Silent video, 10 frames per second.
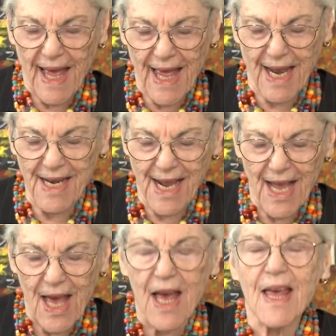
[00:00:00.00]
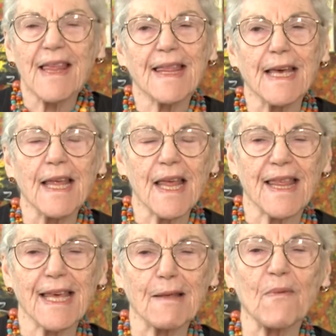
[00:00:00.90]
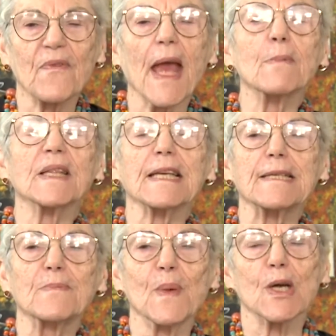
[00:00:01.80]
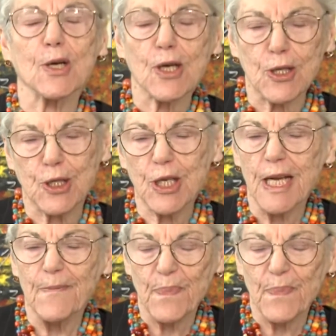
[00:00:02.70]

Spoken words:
And the families merge